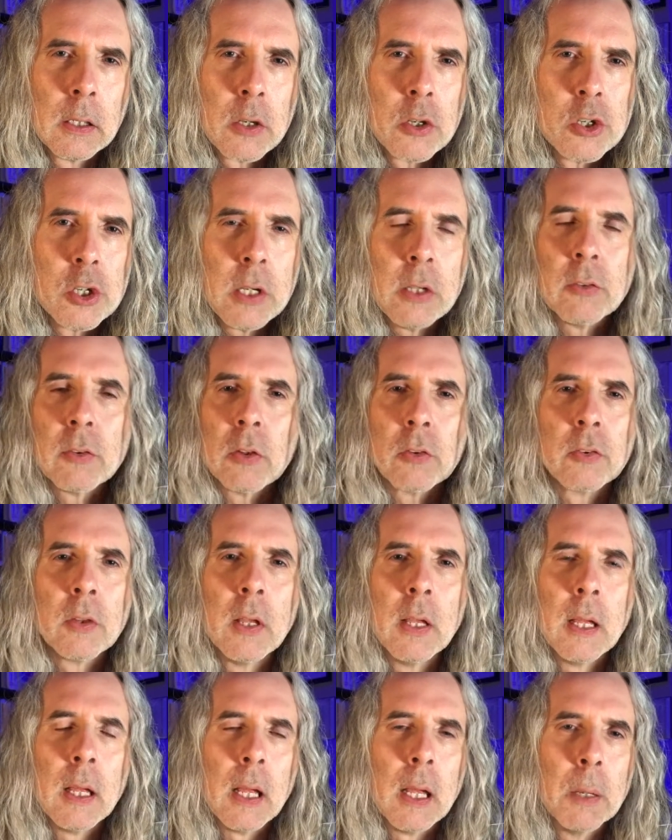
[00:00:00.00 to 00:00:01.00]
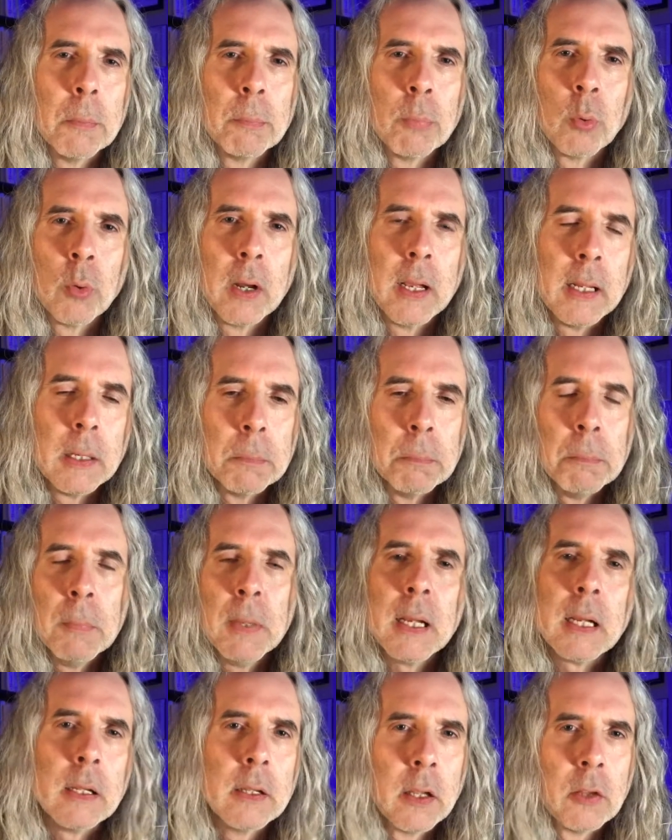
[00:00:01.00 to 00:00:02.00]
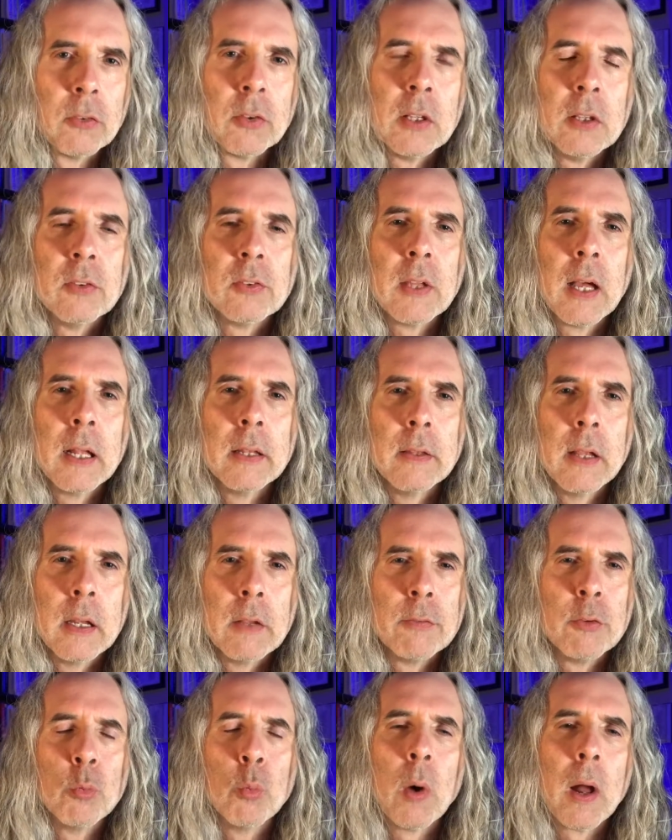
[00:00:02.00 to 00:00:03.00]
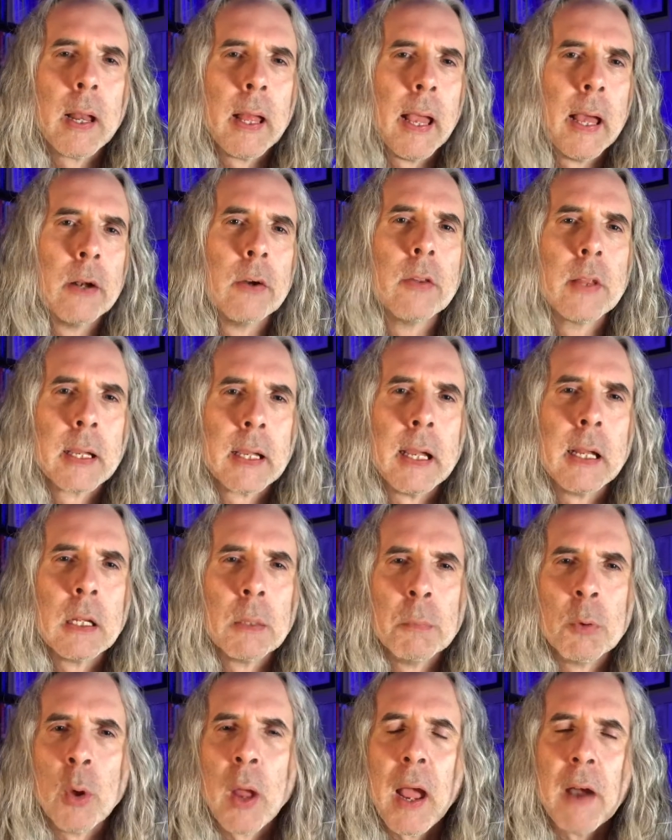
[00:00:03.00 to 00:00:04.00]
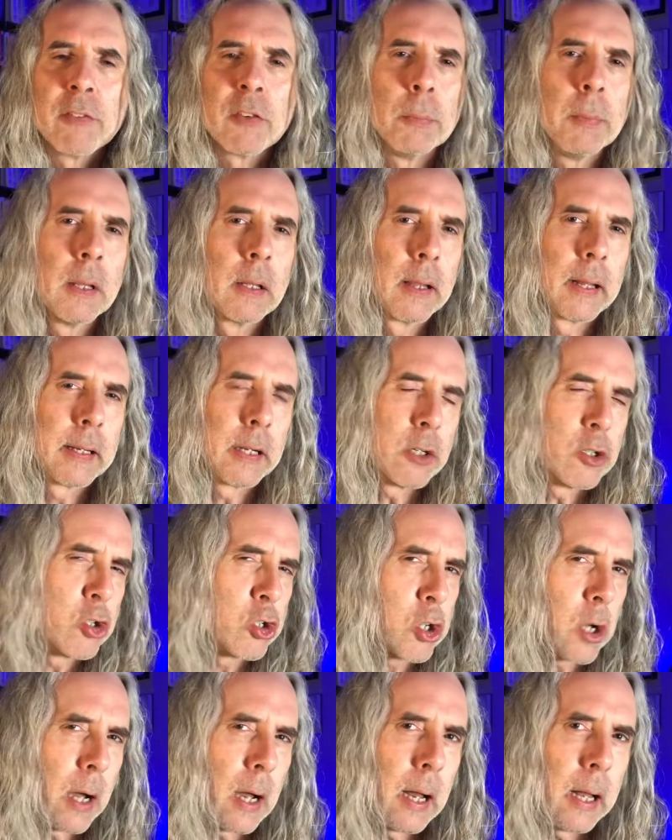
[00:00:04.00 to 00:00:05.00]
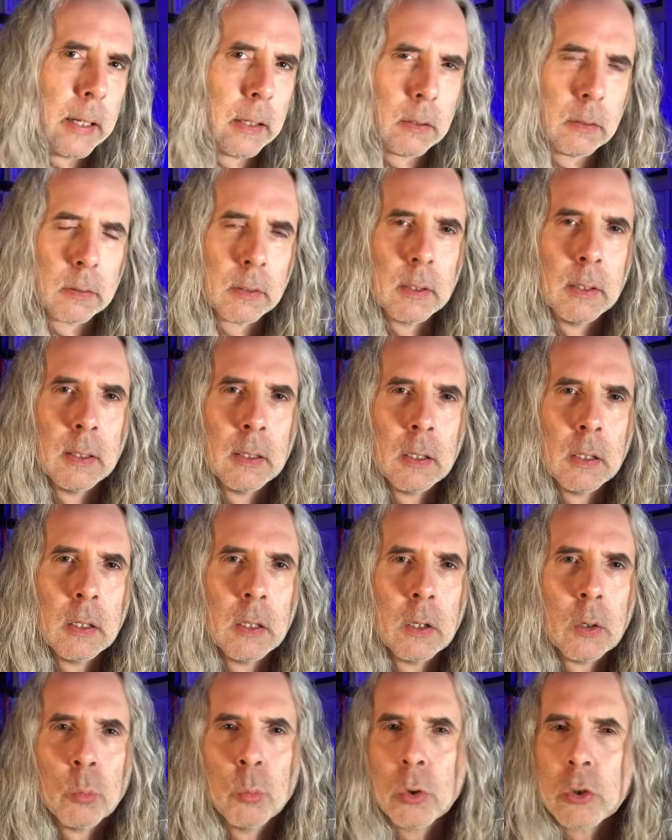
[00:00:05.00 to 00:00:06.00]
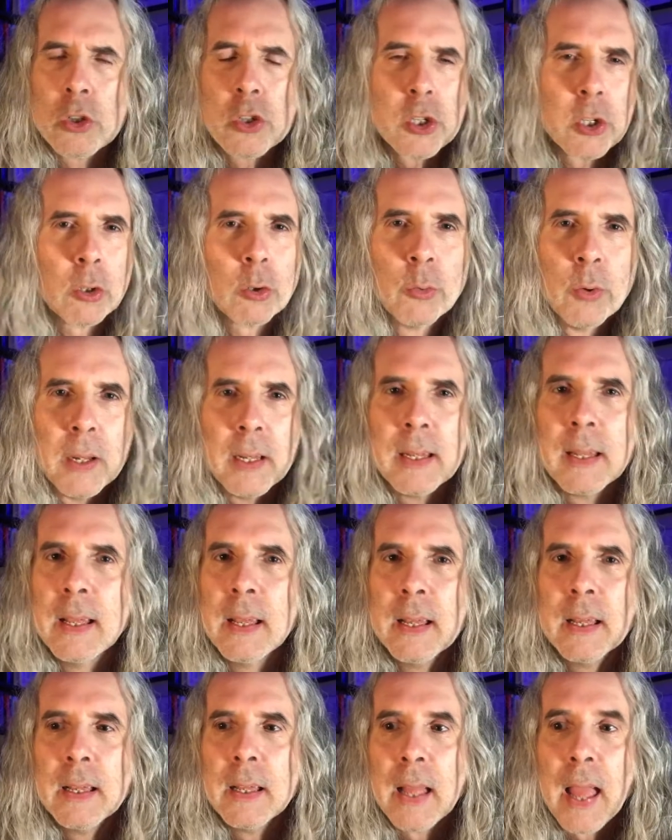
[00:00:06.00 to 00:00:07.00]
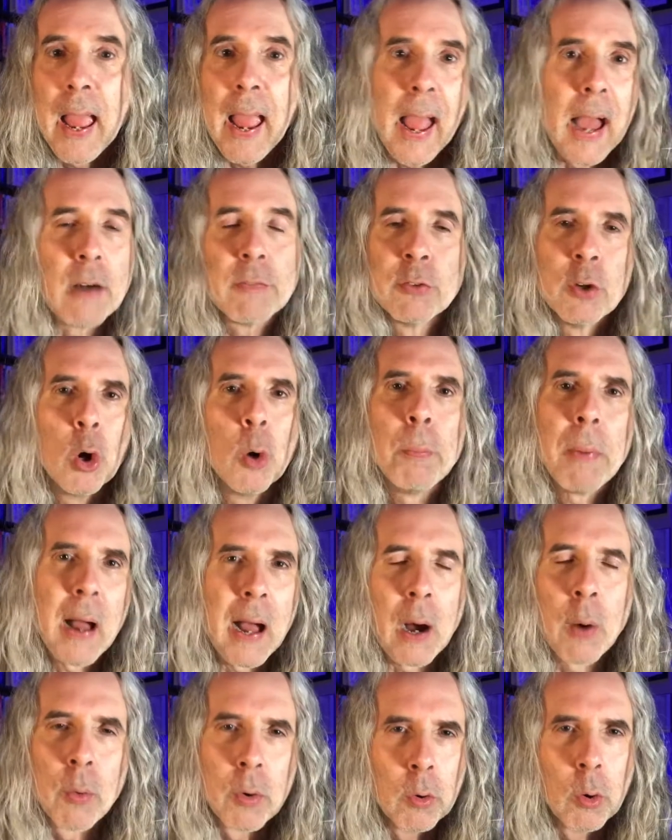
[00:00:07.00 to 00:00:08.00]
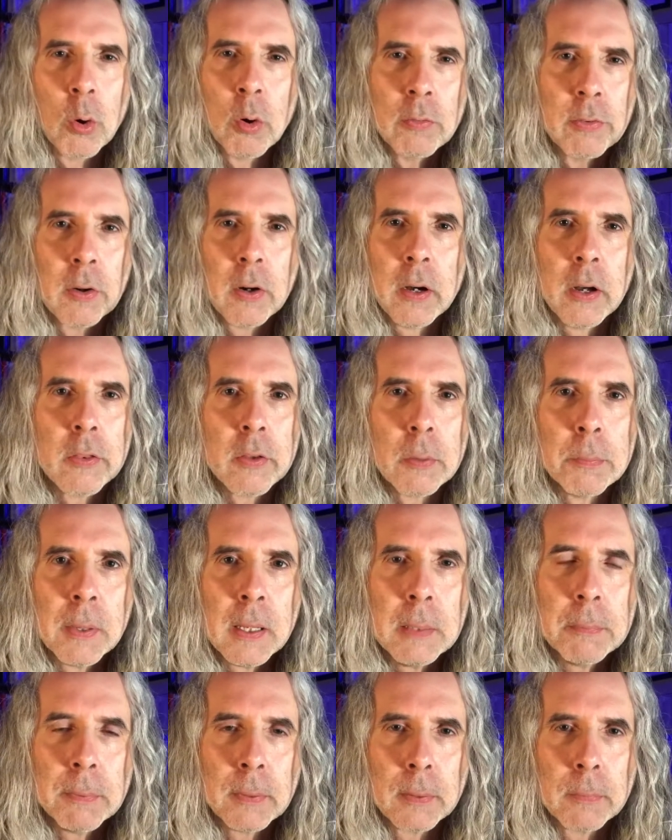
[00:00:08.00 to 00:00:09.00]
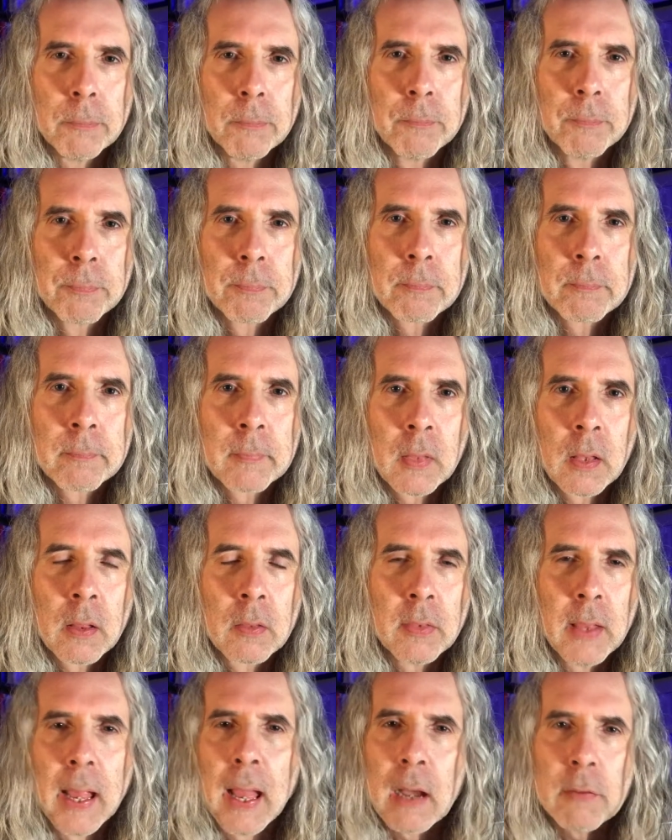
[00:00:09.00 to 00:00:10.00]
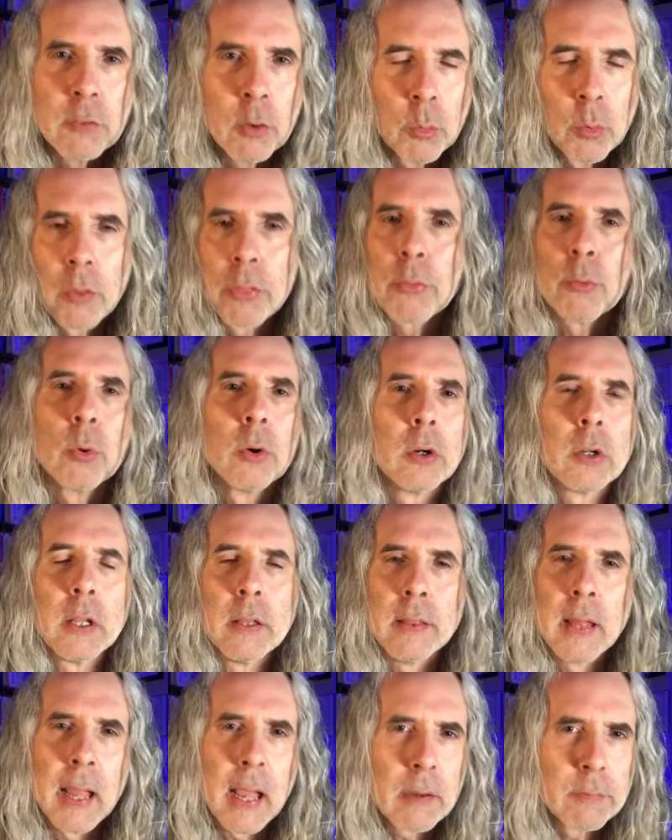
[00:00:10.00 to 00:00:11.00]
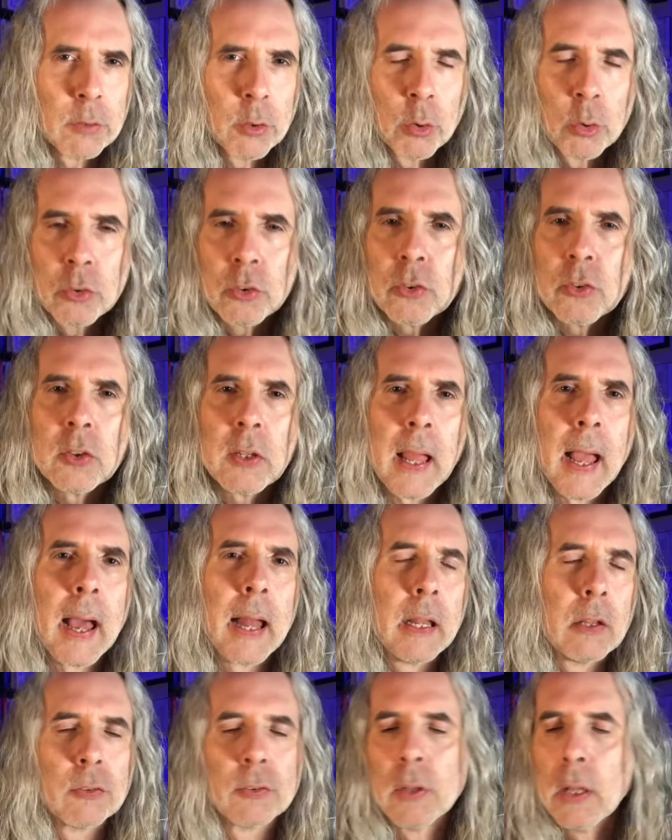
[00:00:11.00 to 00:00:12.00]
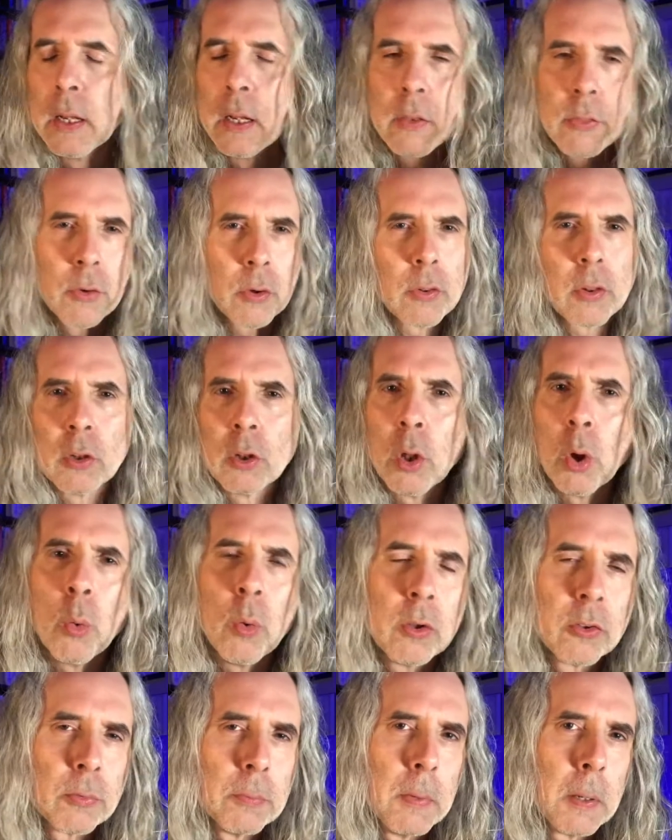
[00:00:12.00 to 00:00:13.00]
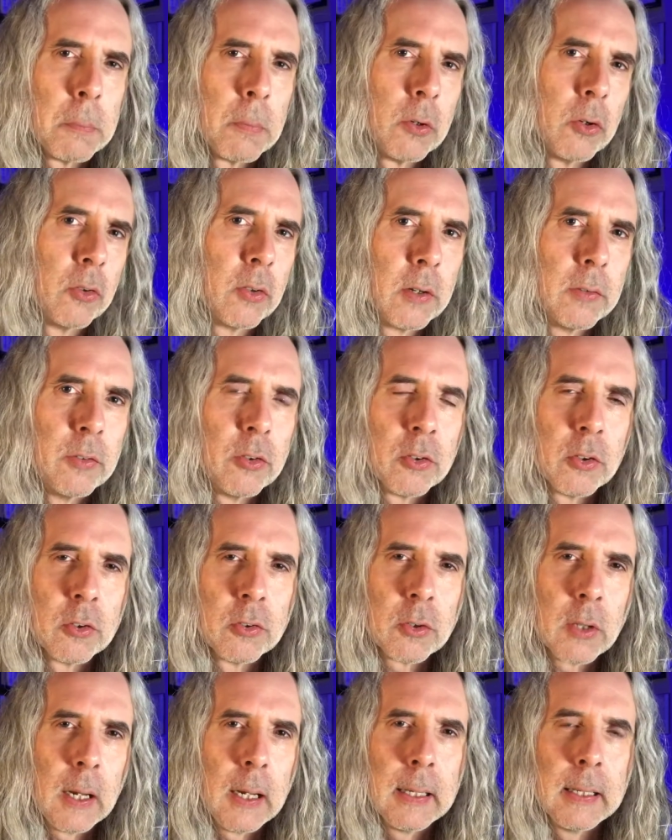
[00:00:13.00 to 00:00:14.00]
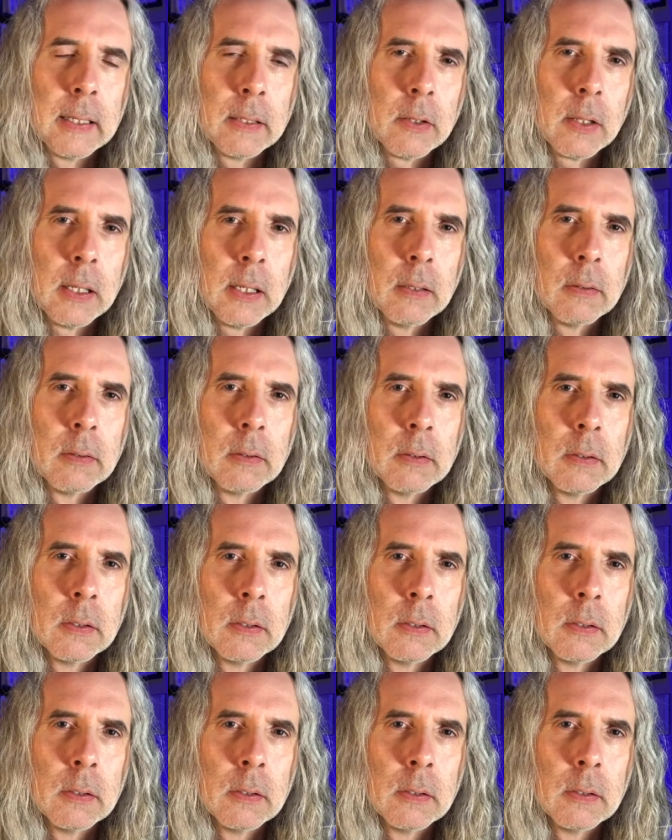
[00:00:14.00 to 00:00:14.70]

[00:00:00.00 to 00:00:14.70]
Jesus embraced meekness. He said that if you want to enter the kingdom, you have to be like a child. Well, children have no power over other people. They have no authority. They have no status. They're the lowest members of society.